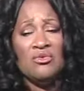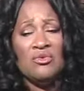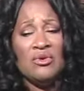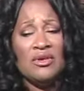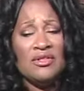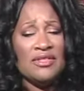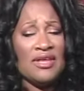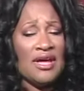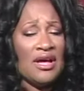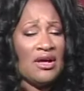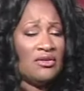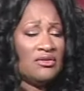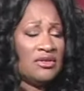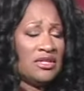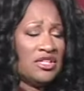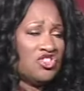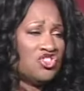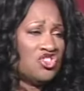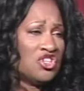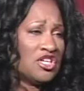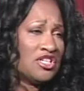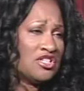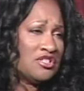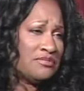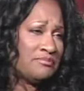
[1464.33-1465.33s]
without the
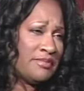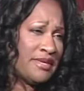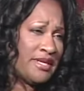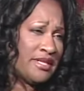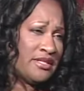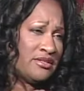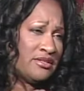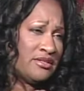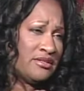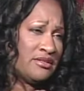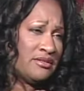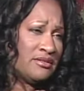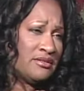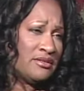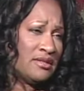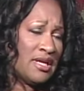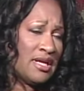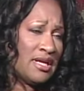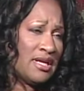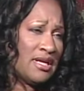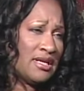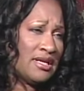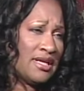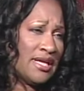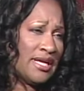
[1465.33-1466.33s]
judgmental
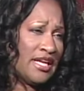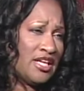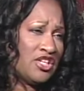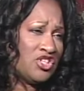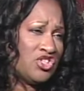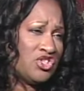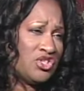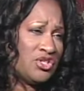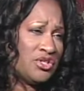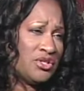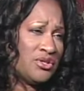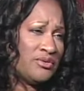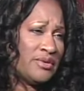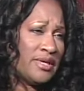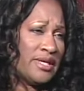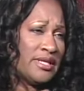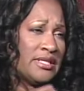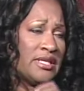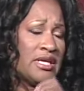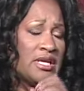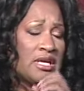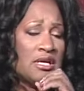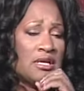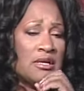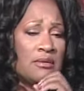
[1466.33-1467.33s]
uh, edge to
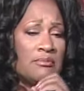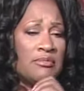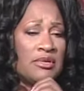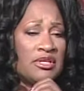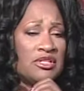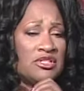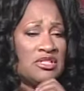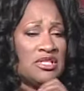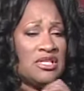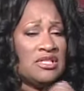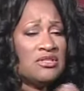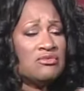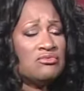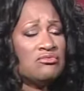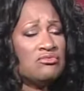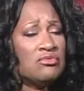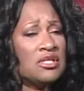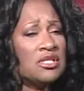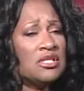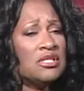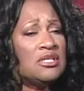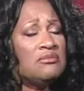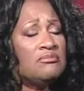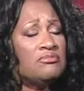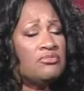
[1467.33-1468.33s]
it, mm-hmm. but just
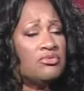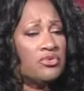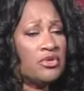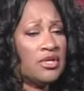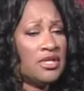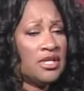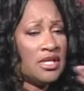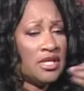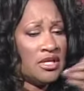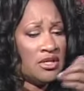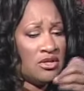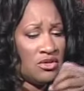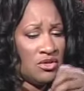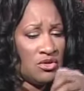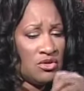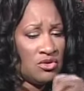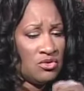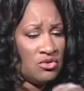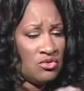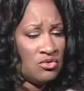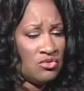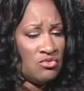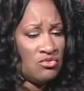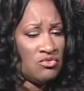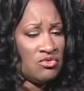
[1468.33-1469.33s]
really bringing
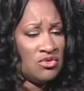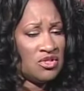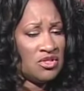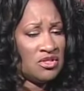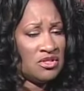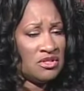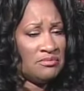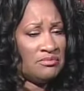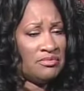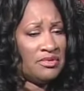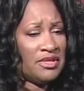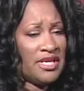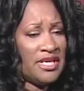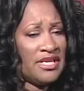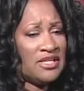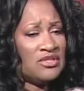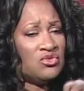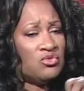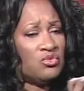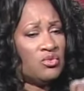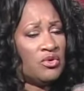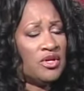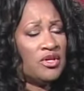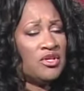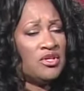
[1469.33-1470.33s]
you to the
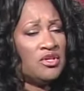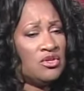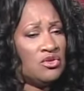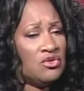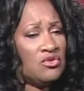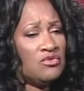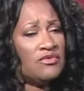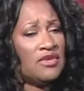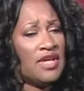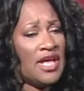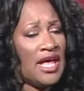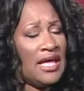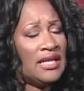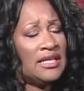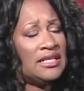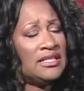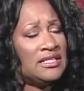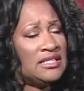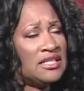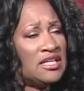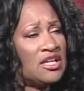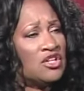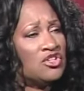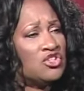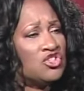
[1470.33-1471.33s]
place where you've got
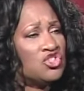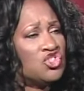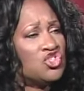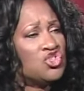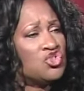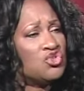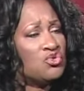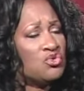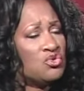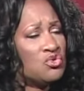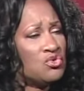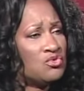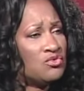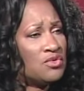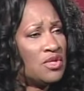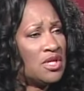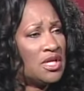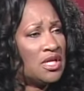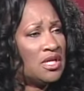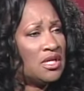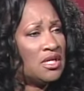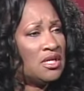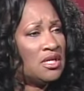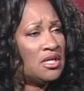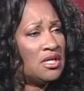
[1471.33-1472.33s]
to tell the
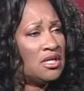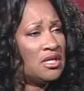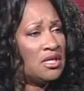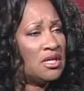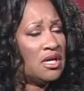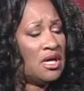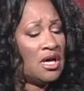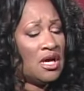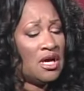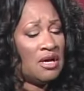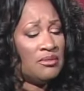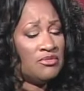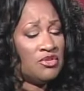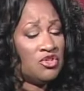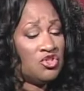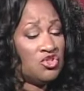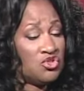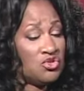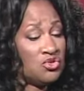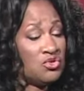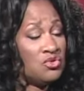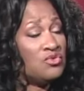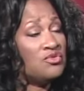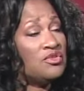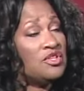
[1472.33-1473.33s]
truth. Mm-hmm. Um, the
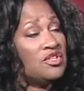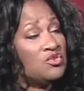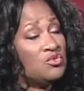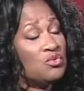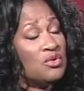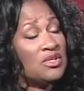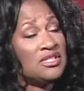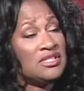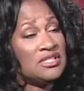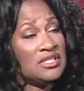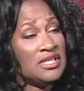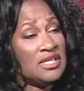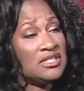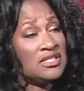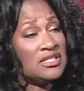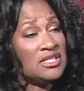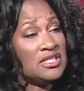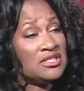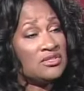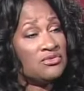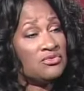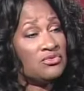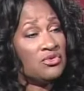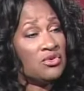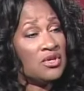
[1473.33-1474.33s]
truth is what sets
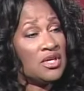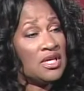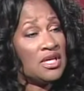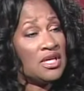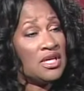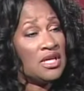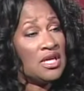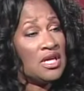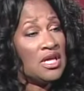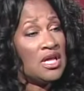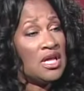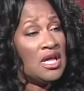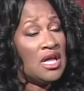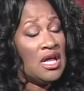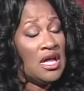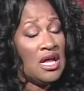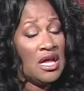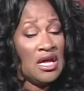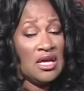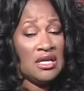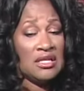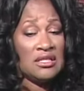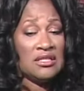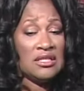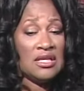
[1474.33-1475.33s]
us free. Yes.
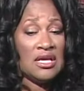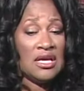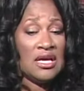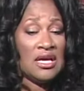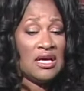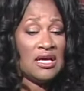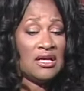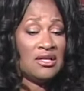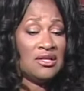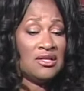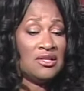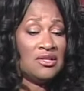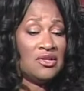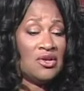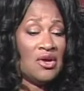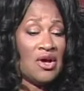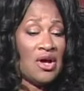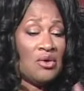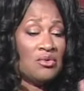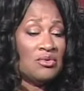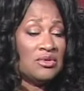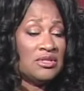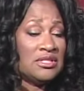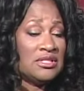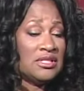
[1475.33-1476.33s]
And, uh, you know,
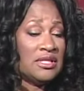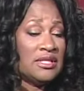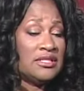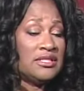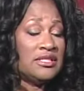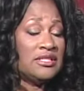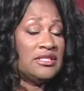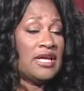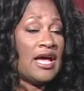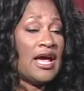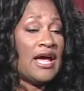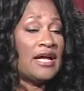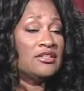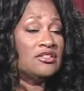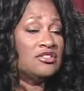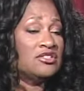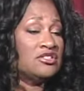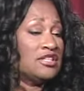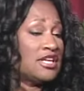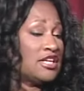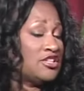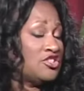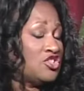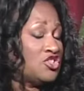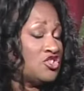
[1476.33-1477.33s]
I always say denial
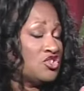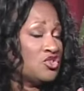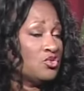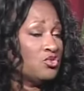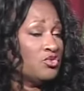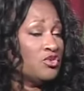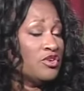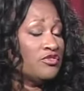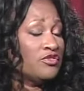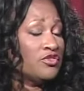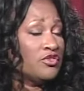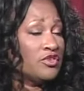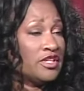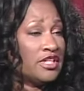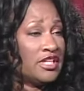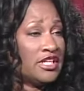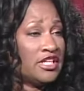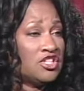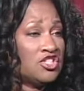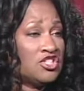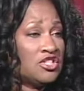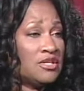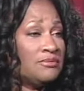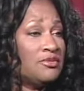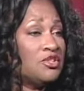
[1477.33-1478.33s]
is not just a river in
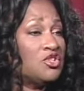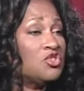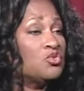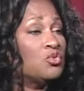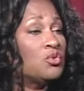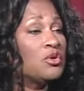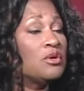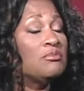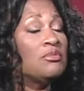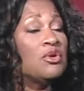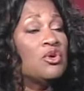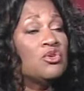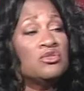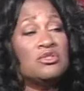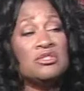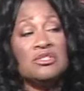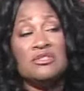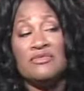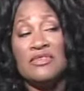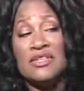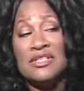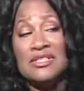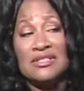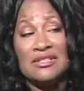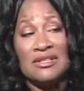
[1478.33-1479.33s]
Egypt, it's where
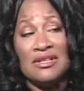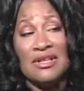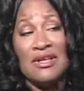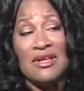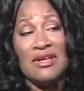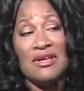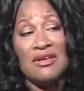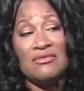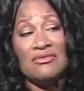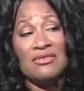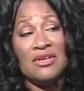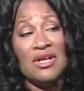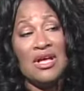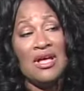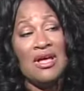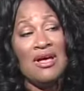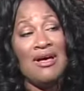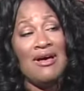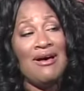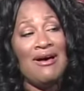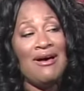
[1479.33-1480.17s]
most of us live. Yeah.